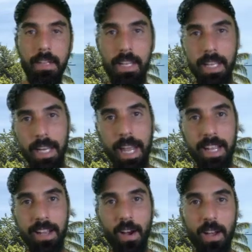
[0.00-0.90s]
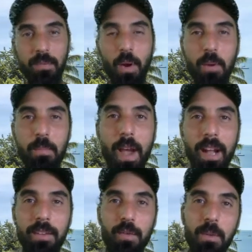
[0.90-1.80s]
G'day guys, welcome
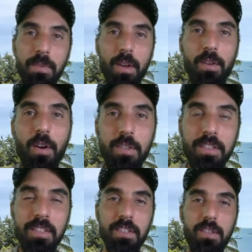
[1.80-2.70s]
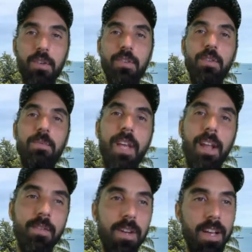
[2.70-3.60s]
back to Crypto Consciousness YouTube
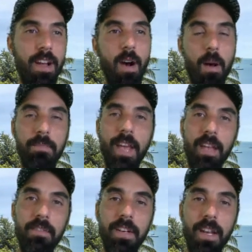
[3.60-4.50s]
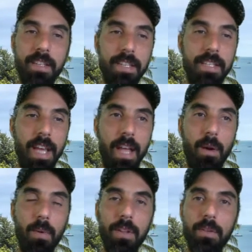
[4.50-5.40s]
channel. I'm David and today I
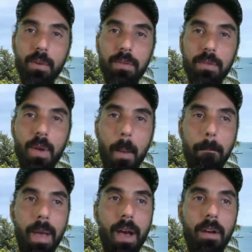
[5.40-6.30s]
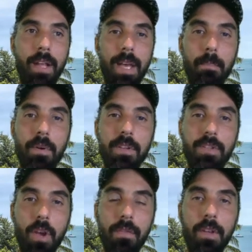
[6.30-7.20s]
want to talk to you about
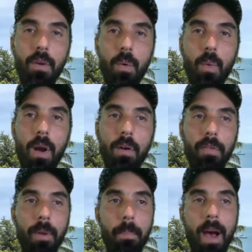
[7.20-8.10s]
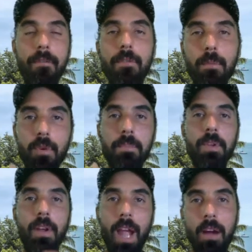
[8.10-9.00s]
preserving your wealth. Apart from
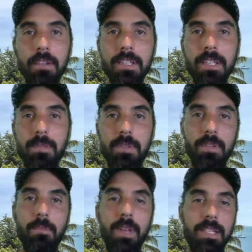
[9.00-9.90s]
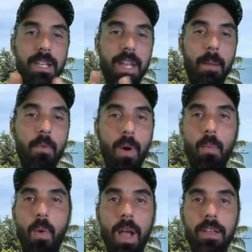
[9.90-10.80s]
cryptocurrencies, which to me is the number
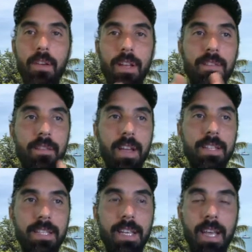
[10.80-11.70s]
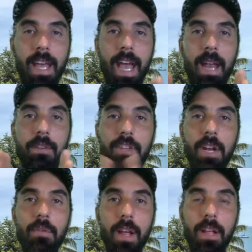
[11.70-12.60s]
one way you can invest and
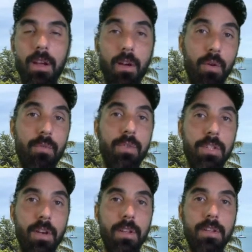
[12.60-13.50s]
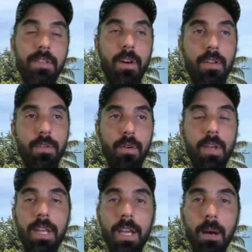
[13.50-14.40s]
generate good returns on your
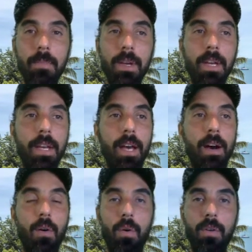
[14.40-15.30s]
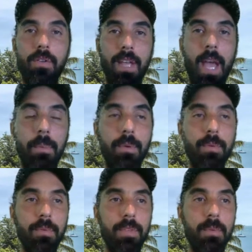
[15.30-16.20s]
income or on your
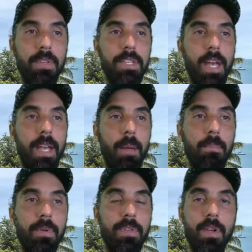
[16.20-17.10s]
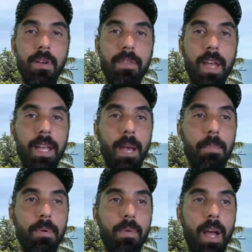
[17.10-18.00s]
capital, shall we say, and preserve that
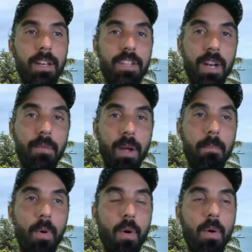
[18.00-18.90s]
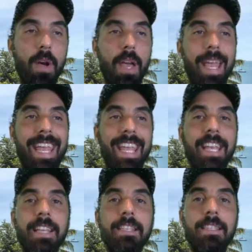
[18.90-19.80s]
capital and generate more,
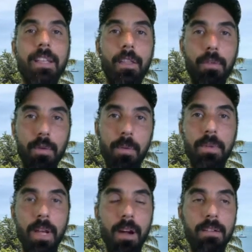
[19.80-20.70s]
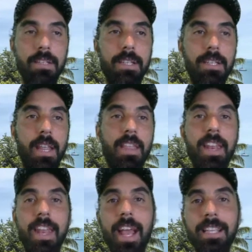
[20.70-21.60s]
is through cryptocurrencies. The
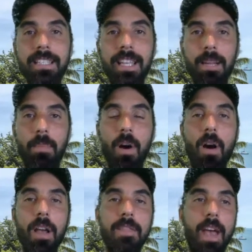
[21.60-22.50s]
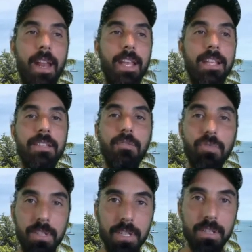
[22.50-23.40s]
next thing behind that is the
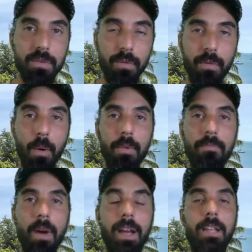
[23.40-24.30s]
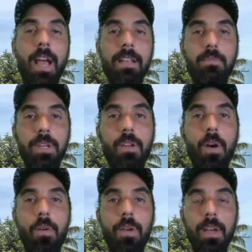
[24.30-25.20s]
traditional form of money, as we know.